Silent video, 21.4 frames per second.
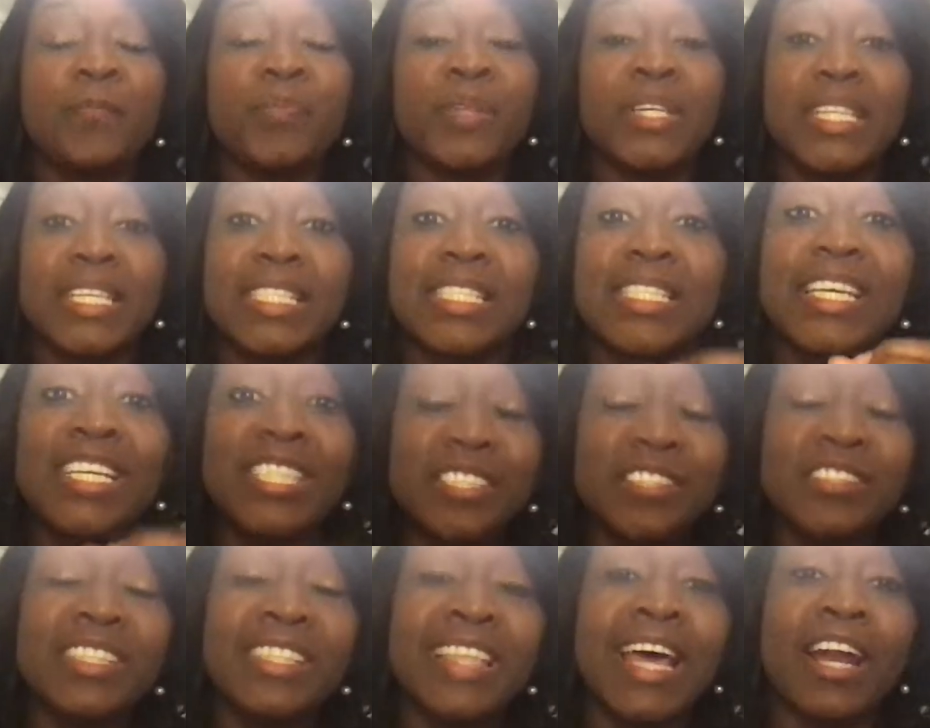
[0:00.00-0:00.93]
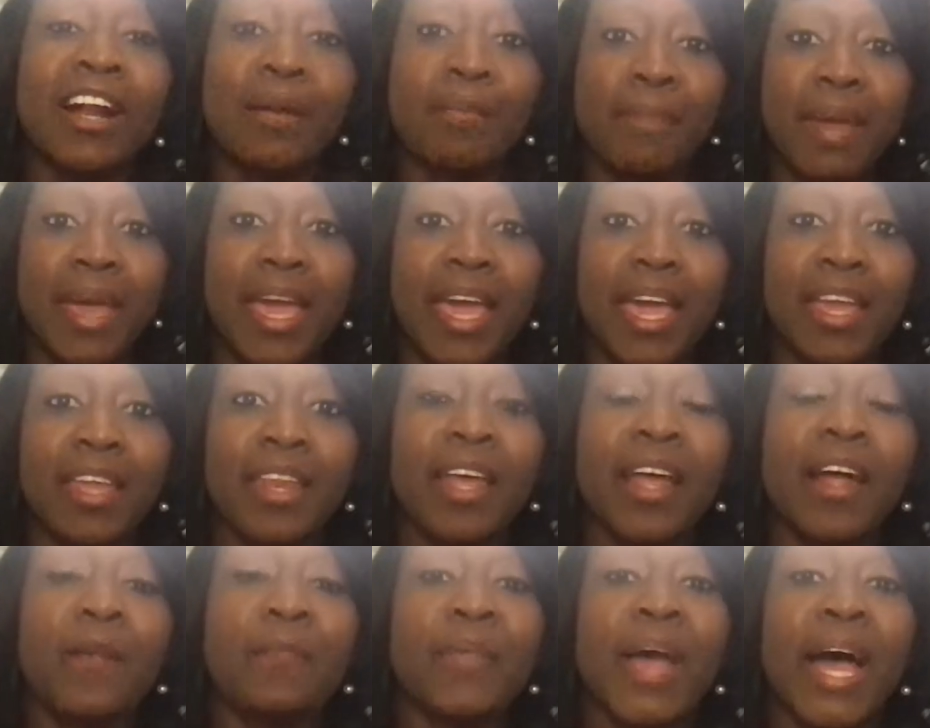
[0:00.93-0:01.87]
The decisions that are made
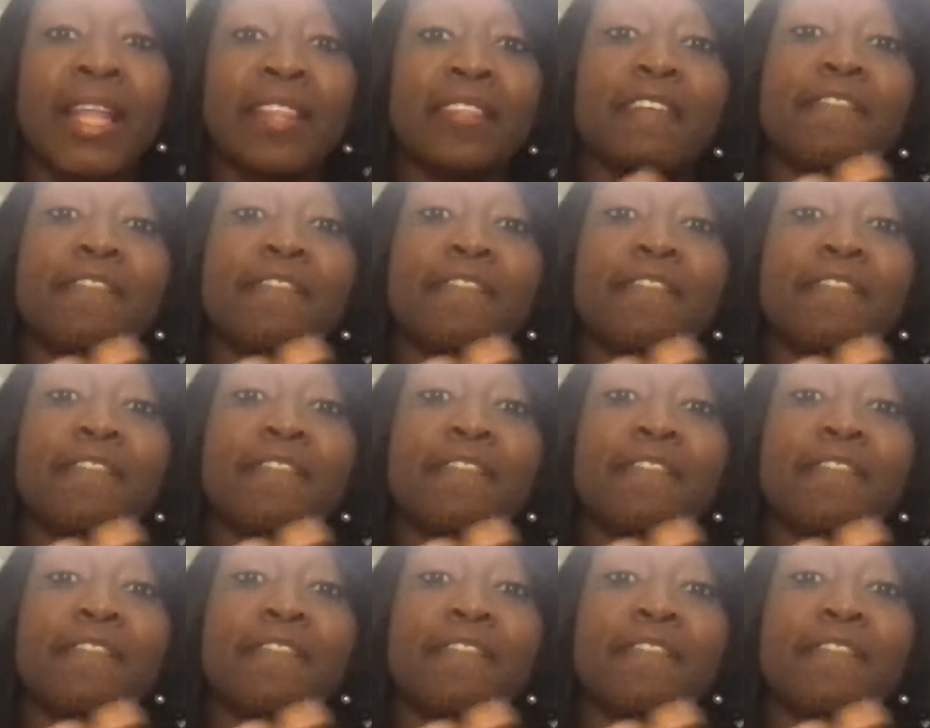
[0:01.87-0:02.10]
at the